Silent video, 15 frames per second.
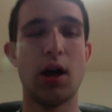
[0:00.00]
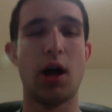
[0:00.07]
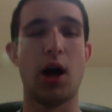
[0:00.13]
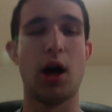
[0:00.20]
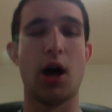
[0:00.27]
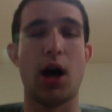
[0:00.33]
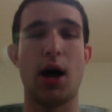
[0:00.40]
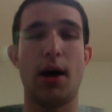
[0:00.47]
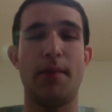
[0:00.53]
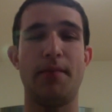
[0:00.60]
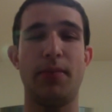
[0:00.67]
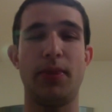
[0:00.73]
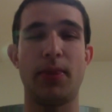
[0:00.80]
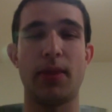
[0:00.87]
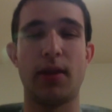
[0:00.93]

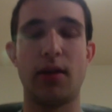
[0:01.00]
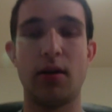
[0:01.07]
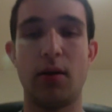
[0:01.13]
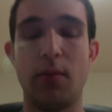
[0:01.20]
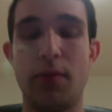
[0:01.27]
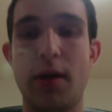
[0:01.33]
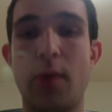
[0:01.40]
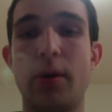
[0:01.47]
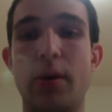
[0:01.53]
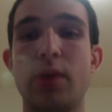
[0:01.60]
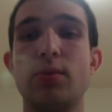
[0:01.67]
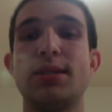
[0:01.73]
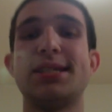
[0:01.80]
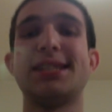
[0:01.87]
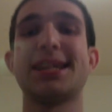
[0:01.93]
Um, then, when he
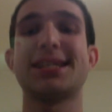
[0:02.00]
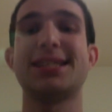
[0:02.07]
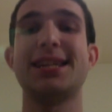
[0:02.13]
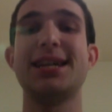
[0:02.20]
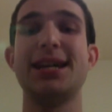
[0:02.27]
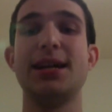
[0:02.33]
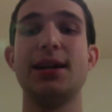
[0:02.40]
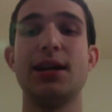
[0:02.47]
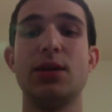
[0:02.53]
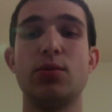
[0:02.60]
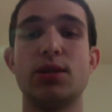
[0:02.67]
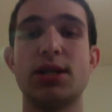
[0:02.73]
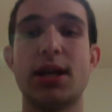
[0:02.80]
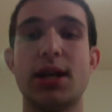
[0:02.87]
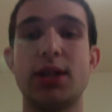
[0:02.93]
was 16, he
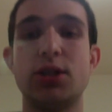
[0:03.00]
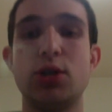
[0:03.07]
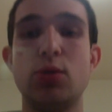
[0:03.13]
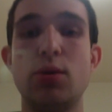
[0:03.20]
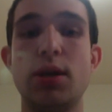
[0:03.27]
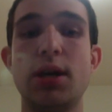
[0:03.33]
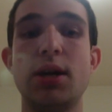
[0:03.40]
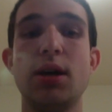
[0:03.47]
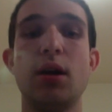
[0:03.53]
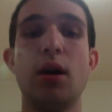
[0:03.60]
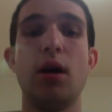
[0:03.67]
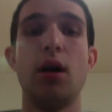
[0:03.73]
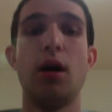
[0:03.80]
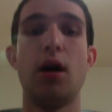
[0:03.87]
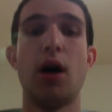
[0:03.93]
was sent to the
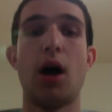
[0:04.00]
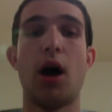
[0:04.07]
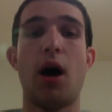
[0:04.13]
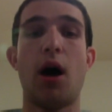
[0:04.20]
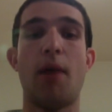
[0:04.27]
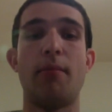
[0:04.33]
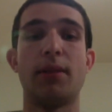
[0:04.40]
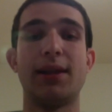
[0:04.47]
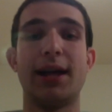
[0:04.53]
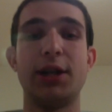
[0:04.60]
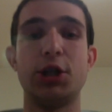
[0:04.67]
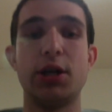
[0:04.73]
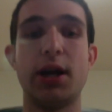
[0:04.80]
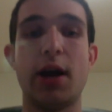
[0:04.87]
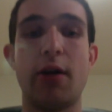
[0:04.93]

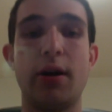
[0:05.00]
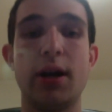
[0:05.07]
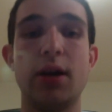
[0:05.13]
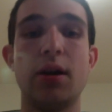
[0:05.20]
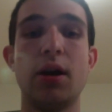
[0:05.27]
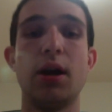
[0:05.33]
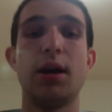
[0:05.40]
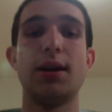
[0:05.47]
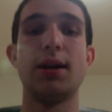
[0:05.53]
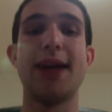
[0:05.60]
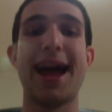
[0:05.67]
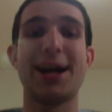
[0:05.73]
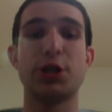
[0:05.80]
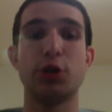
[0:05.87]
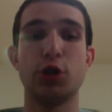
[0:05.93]
legendary
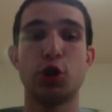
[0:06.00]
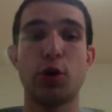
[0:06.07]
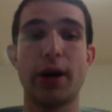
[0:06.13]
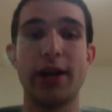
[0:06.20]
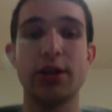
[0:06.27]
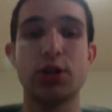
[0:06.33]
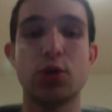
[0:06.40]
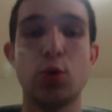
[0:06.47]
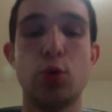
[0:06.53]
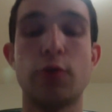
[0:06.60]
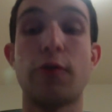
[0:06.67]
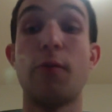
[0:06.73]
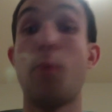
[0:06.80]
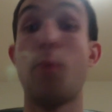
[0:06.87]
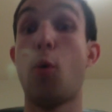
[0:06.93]
National Trading School
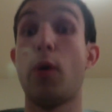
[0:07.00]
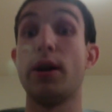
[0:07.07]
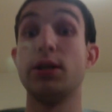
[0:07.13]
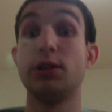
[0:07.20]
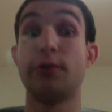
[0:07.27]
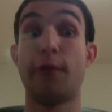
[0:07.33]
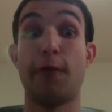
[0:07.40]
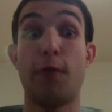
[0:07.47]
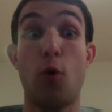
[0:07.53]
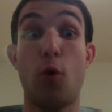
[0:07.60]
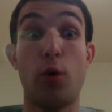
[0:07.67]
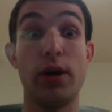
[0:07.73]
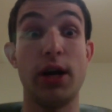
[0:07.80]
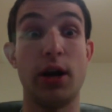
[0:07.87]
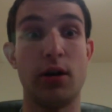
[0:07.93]
for Boys for
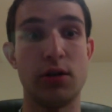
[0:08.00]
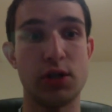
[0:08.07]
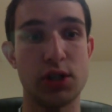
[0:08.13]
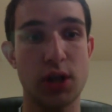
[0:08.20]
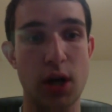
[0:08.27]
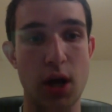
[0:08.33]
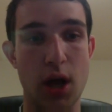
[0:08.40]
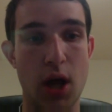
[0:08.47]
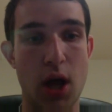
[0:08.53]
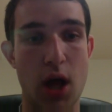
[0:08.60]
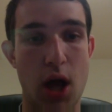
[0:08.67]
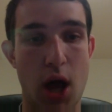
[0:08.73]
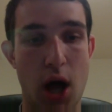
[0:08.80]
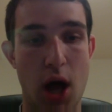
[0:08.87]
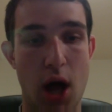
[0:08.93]
4 years.
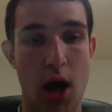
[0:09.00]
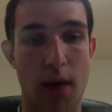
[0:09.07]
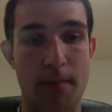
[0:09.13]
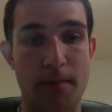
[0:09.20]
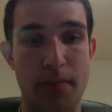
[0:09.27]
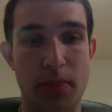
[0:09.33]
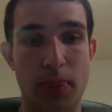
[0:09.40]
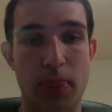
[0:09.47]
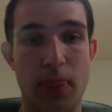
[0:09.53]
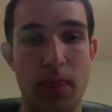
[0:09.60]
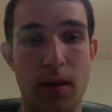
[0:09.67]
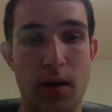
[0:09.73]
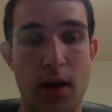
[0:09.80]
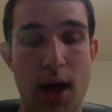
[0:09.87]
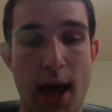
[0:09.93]
Um,
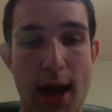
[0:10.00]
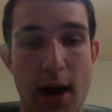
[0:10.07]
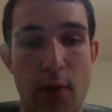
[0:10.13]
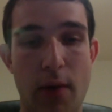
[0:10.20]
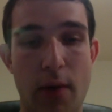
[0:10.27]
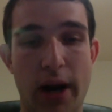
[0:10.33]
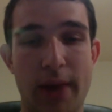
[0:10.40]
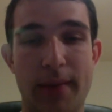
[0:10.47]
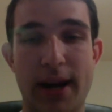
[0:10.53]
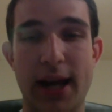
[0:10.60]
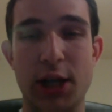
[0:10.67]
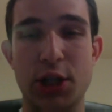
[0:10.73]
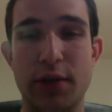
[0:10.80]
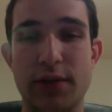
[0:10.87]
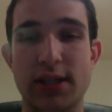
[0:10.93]
and on
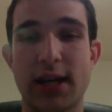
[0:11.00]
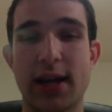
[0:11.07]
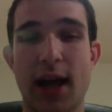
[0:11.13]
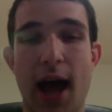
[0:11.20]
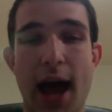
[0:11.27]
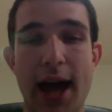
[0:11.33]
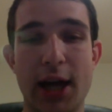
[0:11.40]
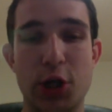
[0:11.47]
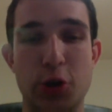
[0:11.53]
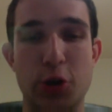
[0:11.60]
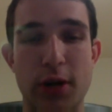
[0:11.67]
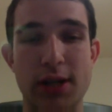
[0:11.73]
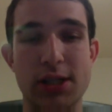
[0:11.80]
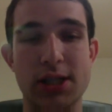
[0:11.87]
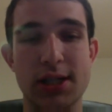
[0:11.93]
recommendation of a
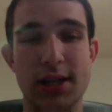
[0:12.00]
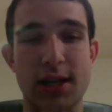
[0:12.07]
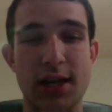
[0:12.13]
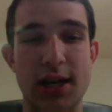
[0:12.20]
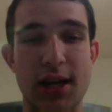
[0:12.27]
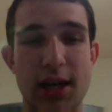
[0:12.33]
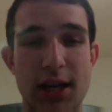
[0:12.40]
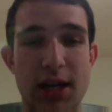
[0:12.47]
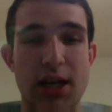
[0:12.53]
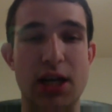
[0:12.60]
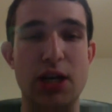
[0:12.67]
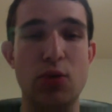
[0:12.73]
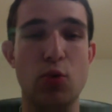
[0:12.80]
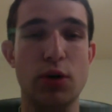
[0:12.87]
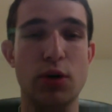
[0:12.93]
psychiatrist,
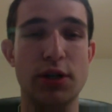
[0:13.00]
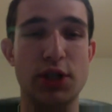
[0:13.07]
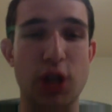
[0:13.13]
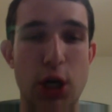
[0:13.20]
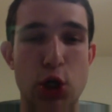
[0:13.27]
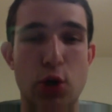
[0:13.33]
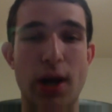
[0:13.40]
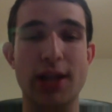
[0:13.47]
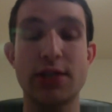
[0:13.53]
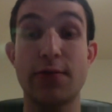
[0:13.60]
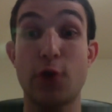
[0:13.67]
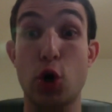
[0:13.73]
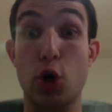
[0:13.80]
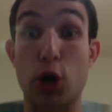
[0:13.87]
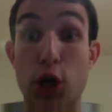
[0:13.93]
he was
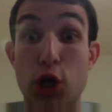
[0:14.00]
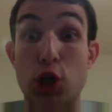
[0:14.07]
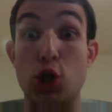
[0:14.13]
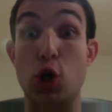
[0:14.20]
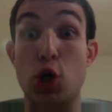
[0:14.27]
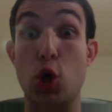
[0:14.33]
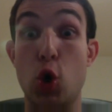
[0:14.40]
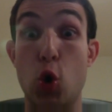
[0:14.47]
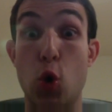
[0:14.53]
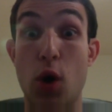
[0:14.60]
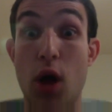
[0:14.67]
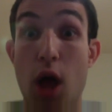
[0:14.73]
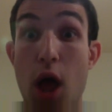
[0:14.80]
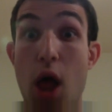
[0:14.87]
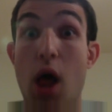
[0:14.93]
transferred to
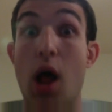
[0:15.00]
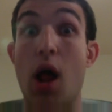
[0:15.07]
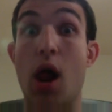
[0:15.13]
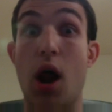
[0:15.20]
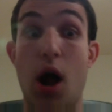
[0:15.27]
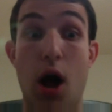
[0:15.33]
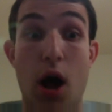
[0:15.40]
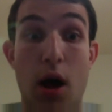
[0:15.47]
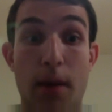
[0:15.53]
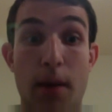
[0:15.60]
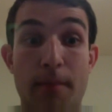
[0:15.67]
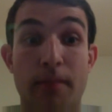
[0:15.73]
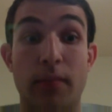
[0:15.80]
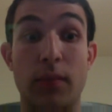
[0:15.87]
um,